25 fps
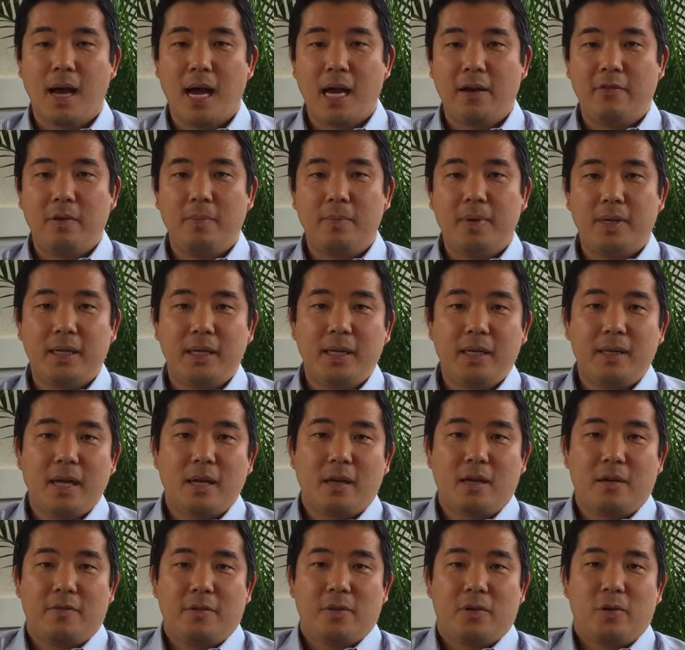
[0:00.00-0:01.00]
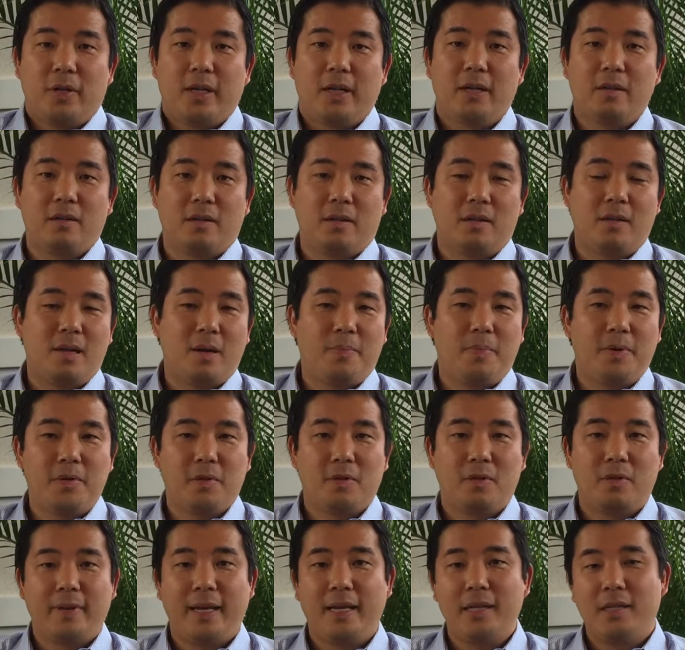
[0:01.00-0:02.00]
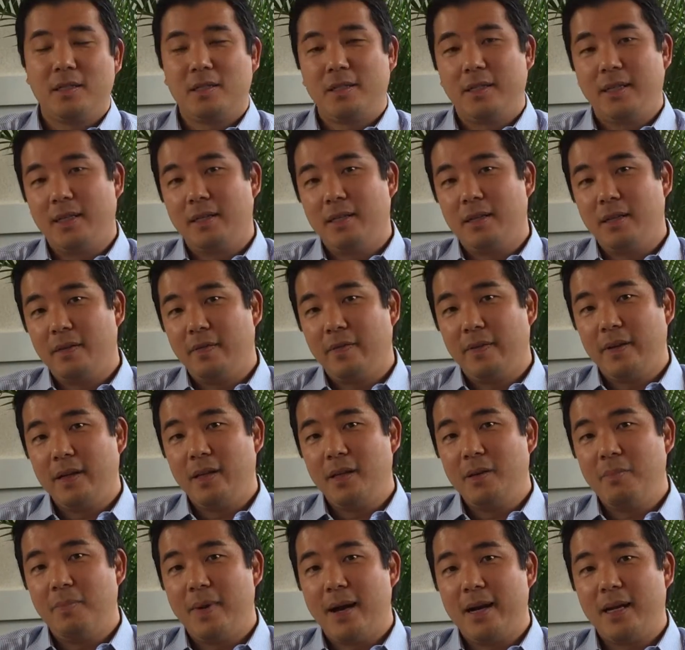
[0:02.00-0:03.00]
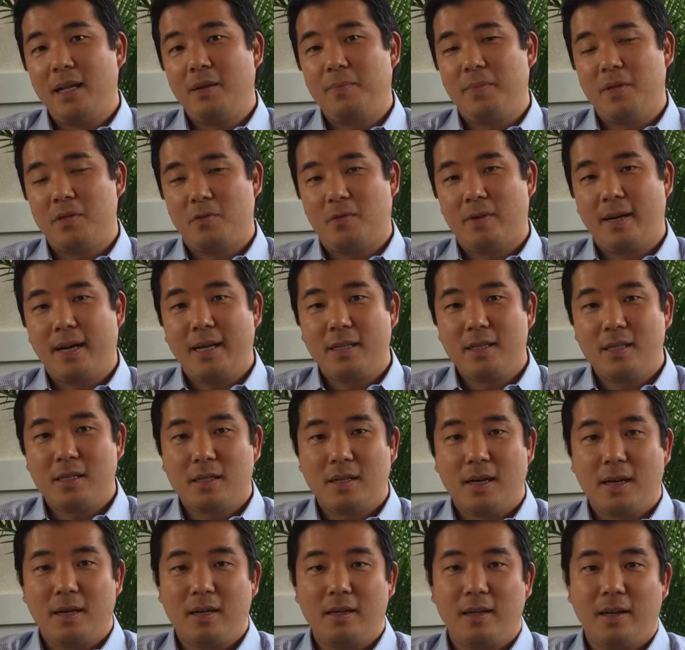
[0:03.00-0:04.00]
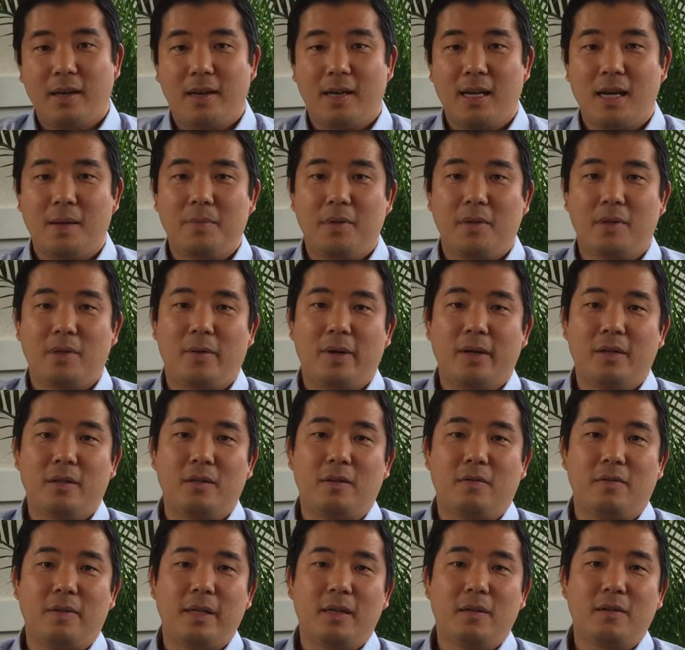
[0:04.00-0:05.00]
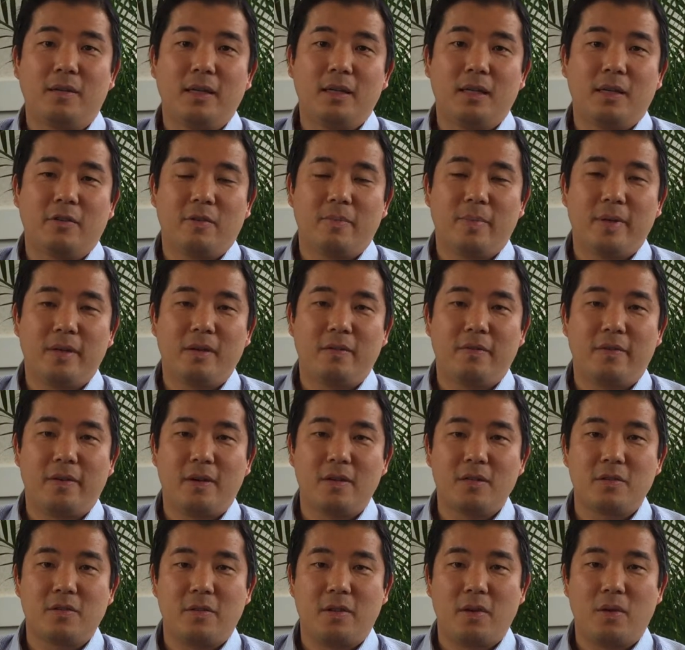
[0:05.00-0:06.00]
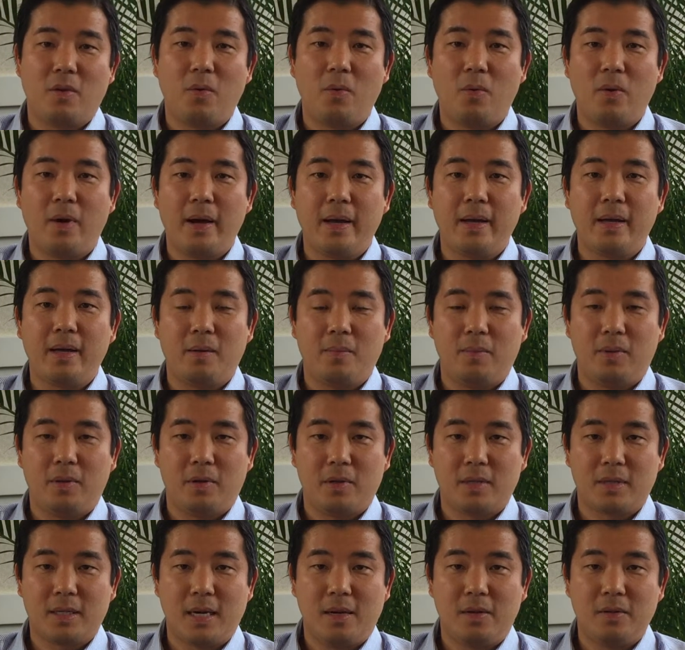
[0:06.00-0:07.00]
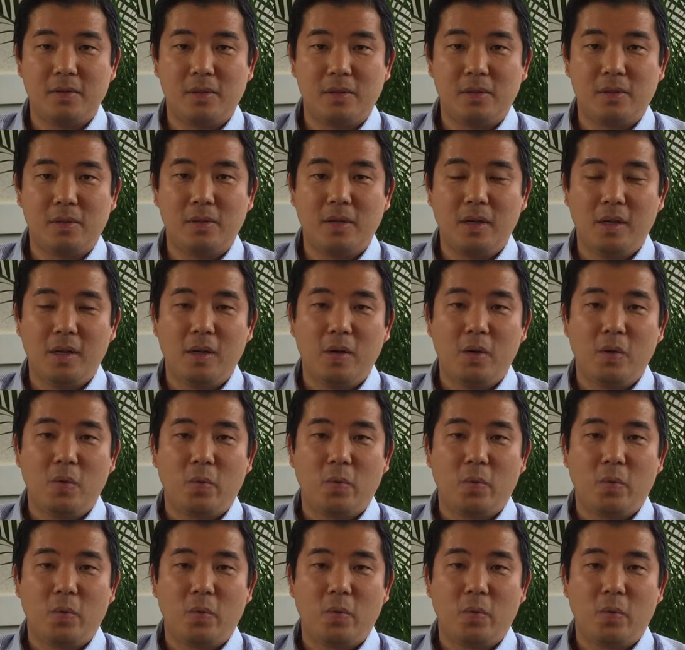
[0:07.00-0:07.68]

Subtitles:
Hi, everybody. Thank you for tuning into another episode of HSC TV. My name is Ryan Sanada, and I'm the Director of Legal and Government Affairs for the Hawaii Employers Council.